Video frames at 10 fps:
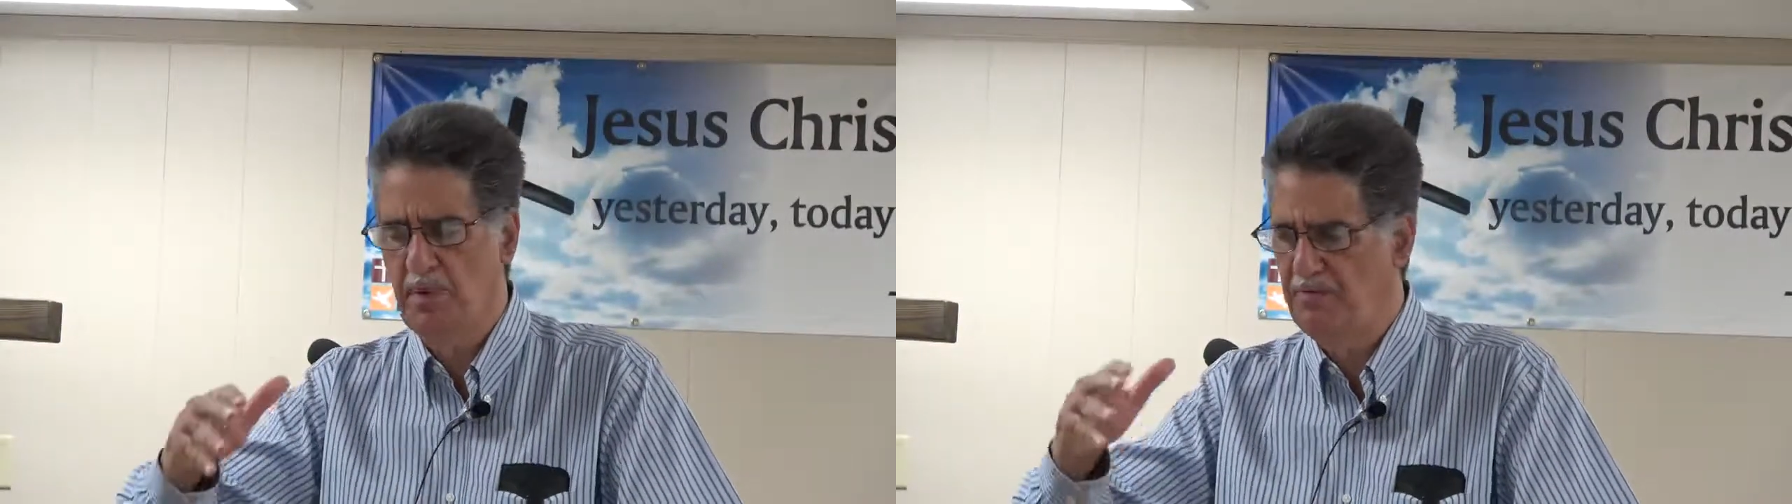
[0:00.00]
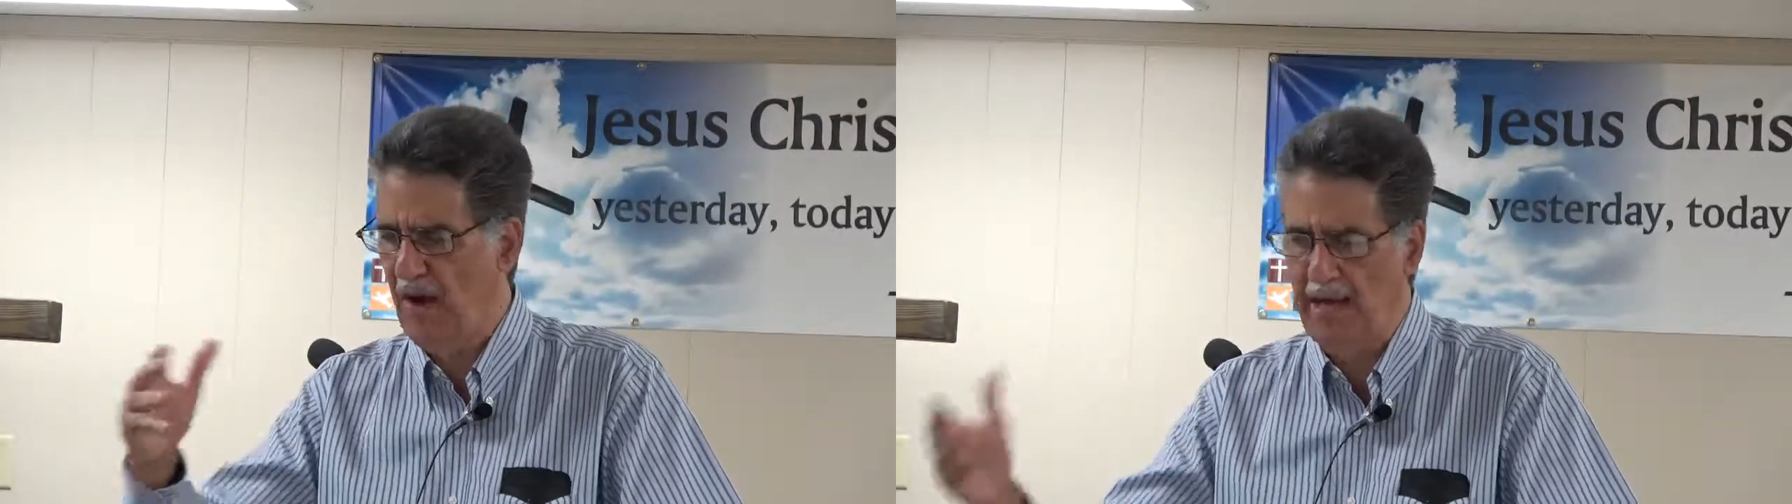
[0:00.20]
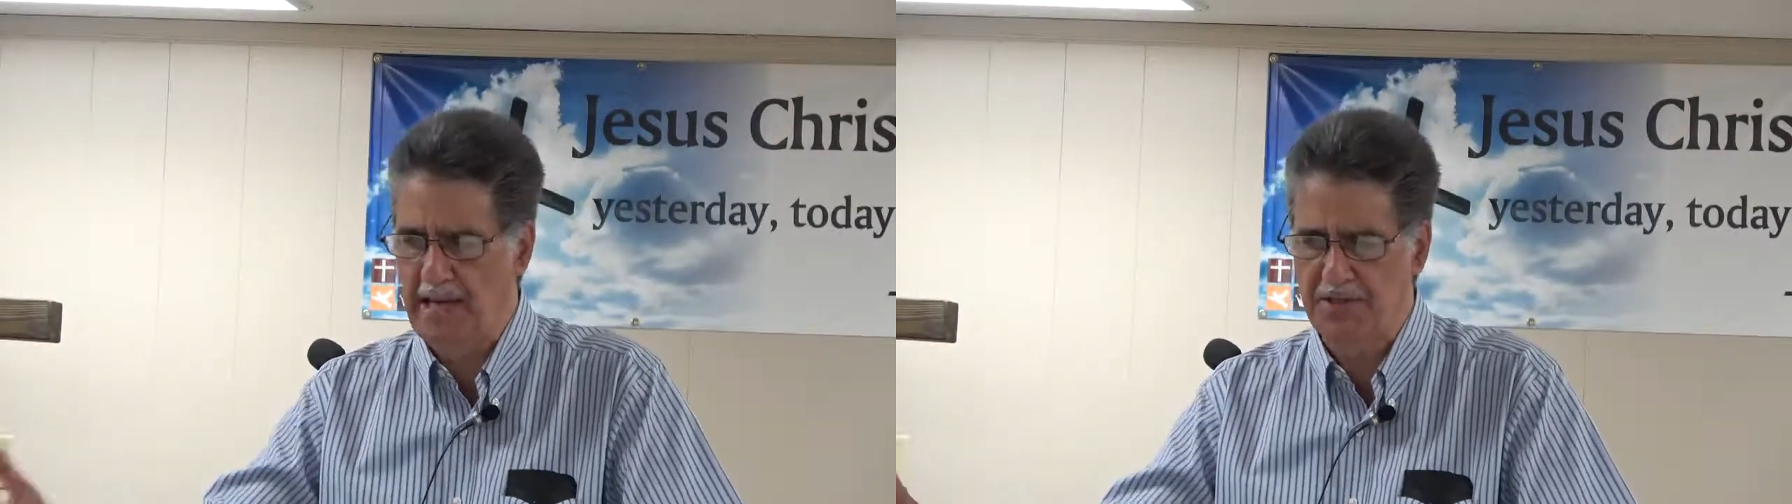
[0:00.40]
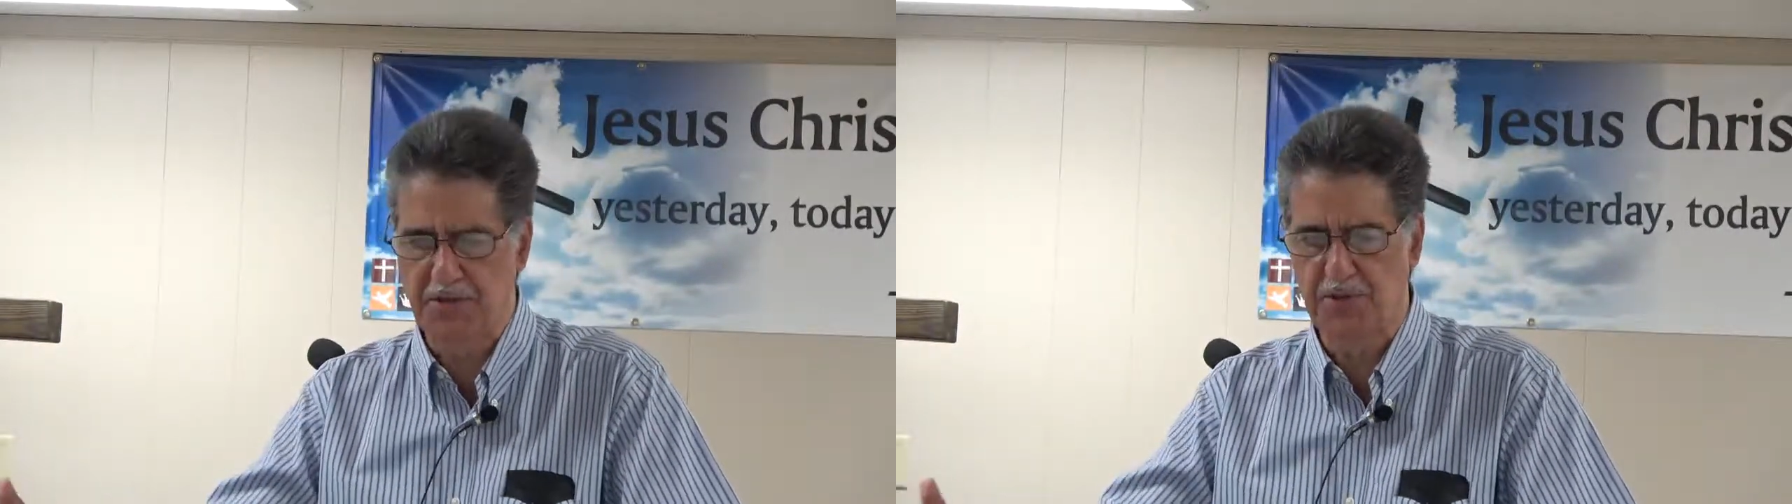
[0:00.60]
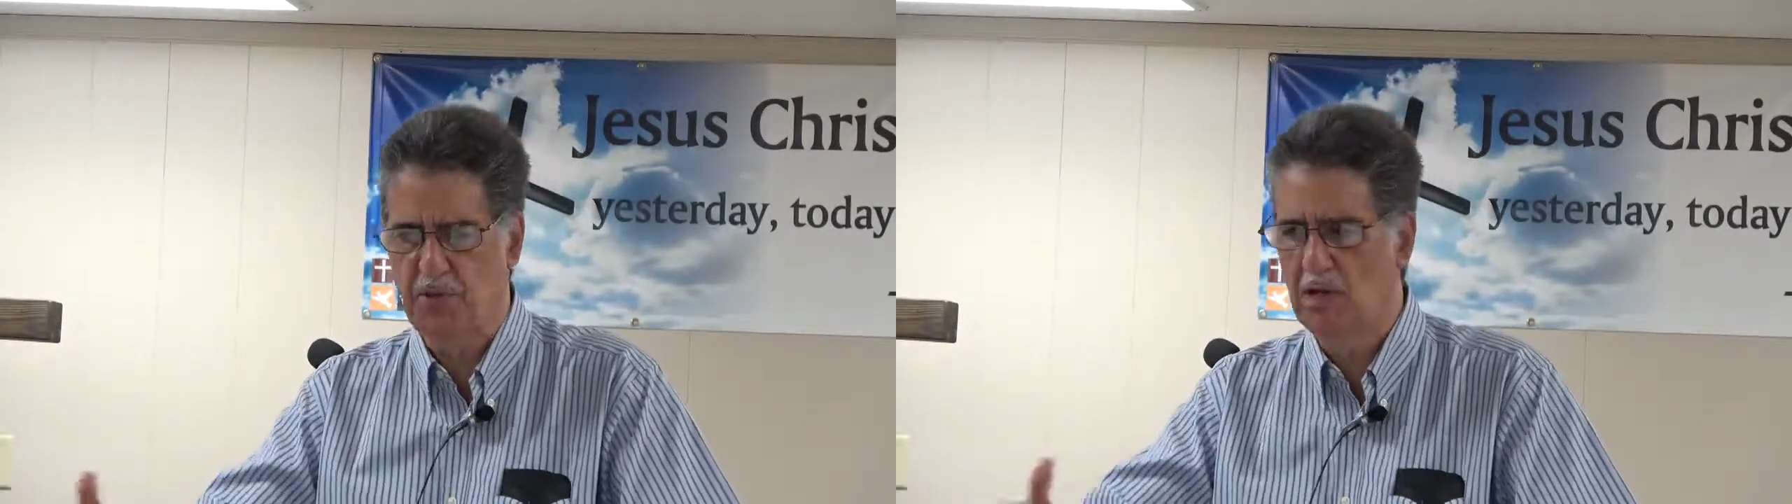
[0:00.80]
my
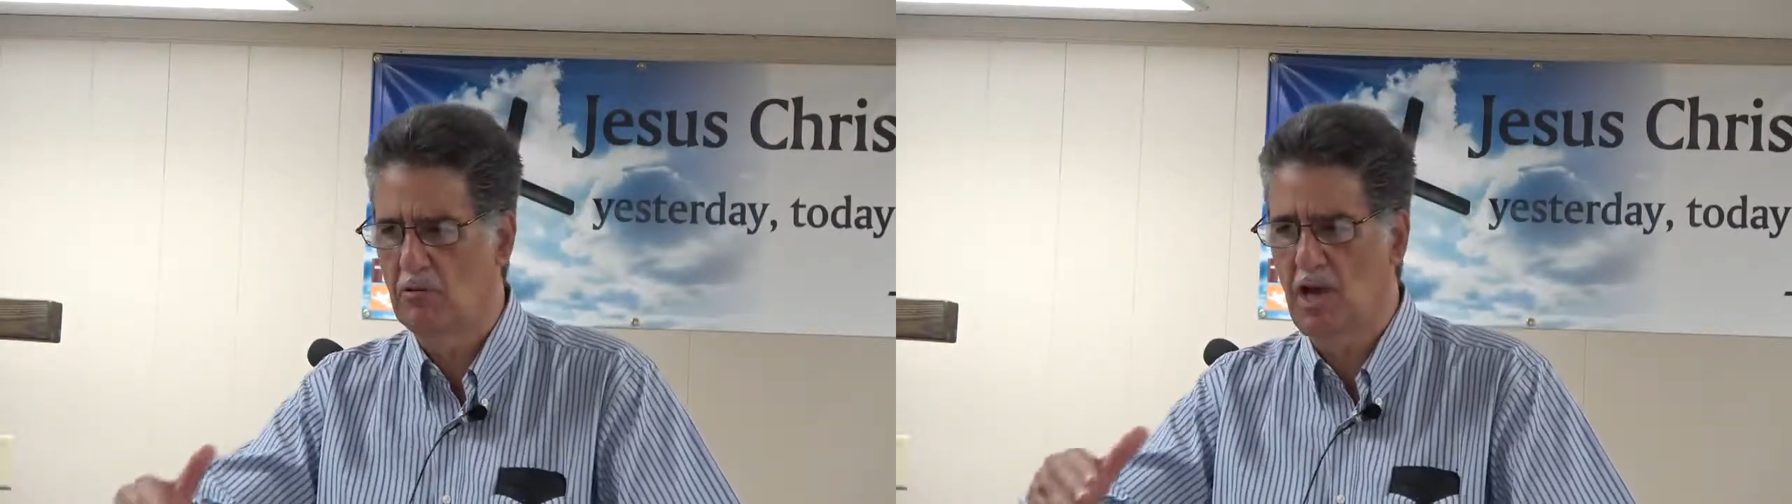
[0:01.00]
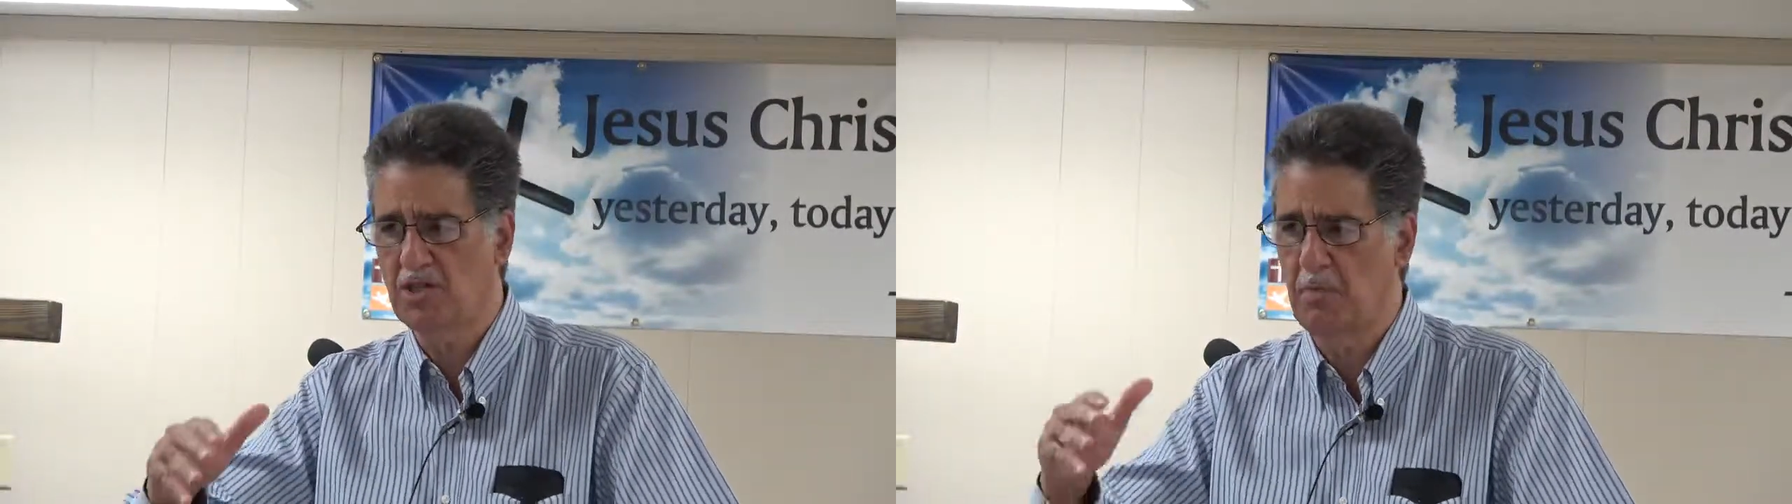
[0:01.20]
finances are on the rocks,